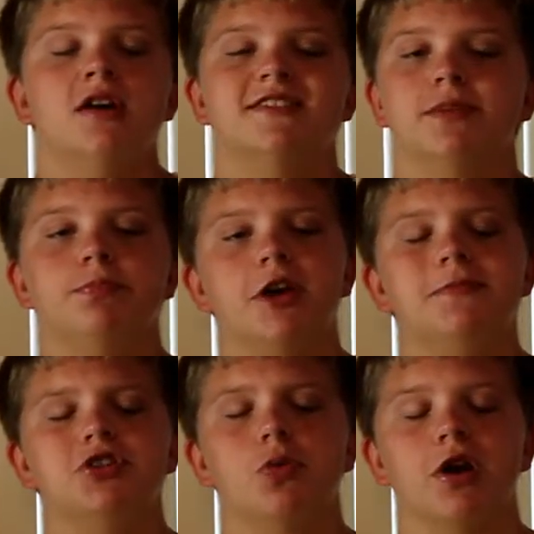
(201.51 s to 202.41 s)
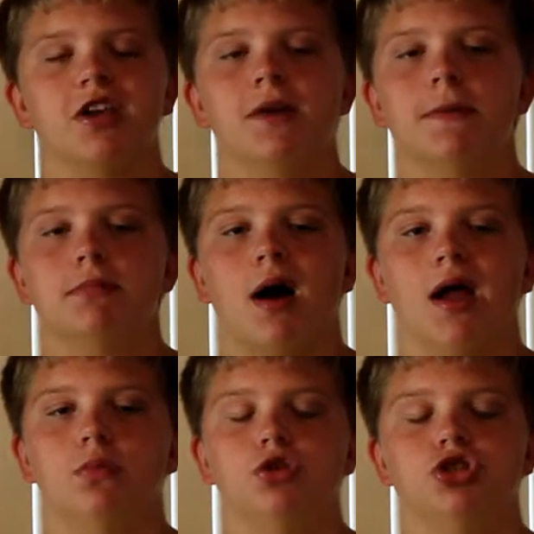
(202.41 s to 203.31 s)
Some tips you want to keep in
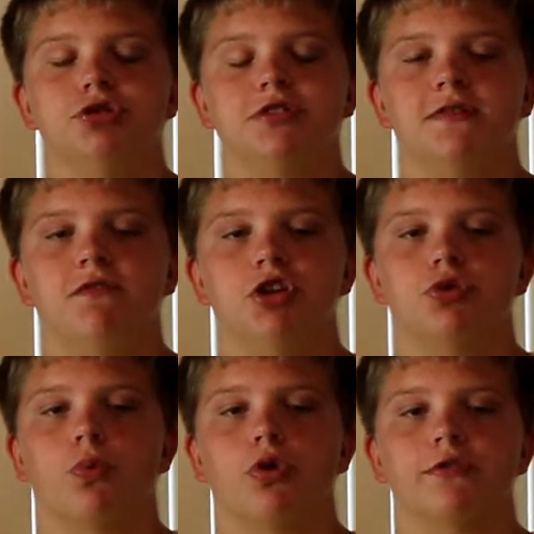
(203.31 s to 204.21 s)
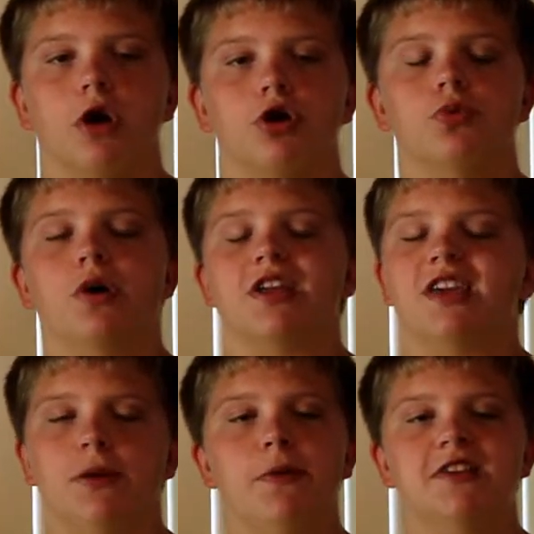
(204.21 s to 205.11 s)
mind when choosing visuals are you want to
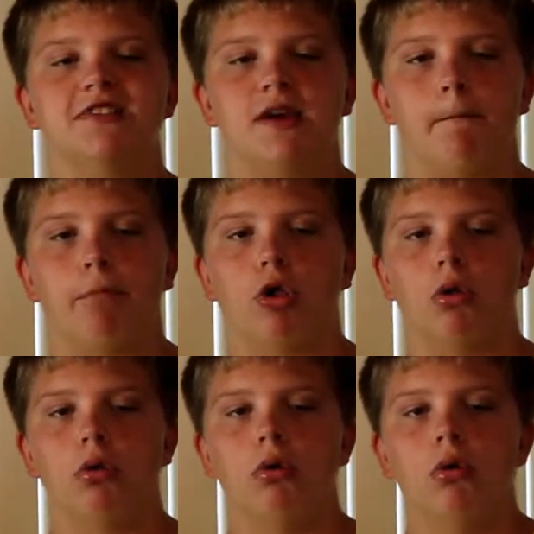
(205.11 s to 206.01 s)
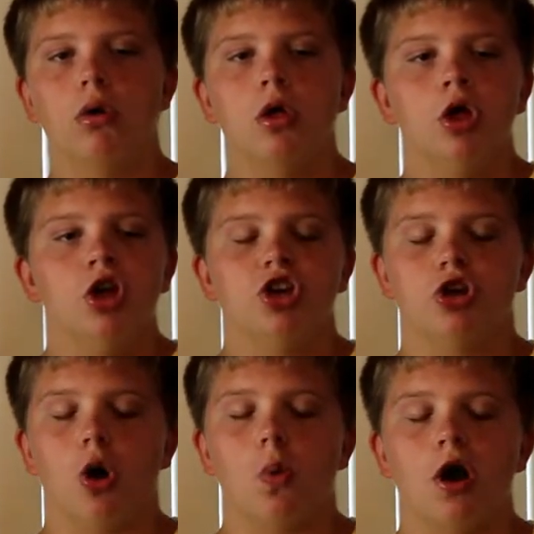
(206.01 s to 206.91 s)
keep it simple, you
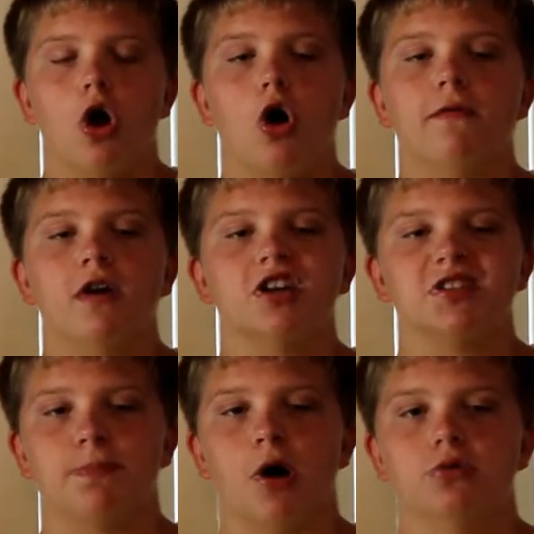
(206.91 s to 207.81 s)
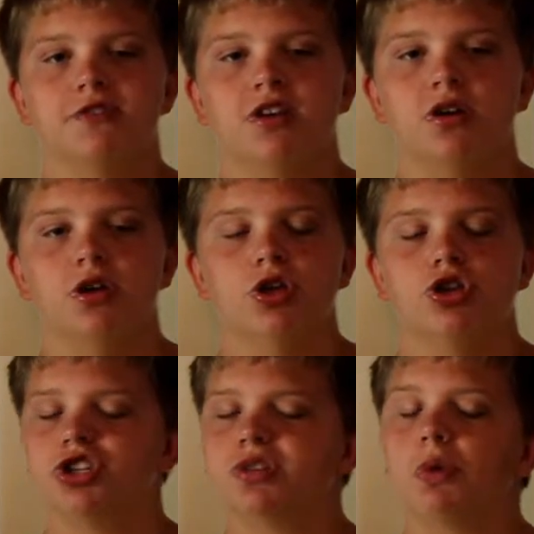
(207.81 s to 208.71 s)
don't want to overexpose it, you
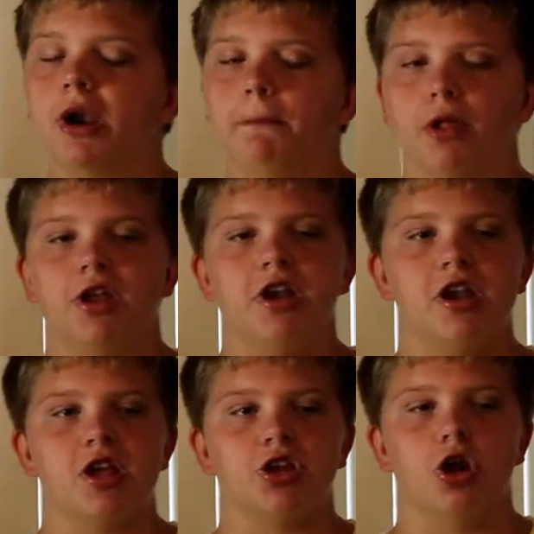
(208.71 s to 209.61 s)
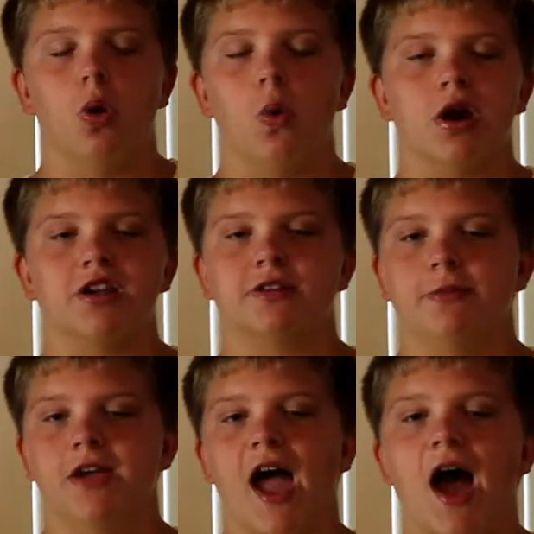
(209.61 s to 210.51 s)
just want to blend it in, you don't want it to
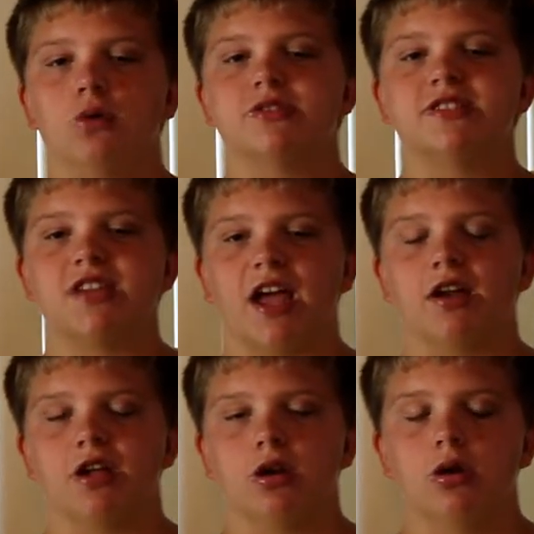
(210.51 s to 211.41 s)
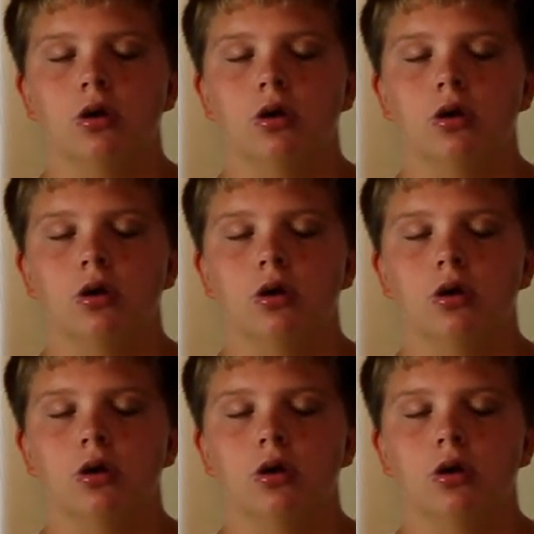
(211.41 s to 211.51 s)
be outstanding,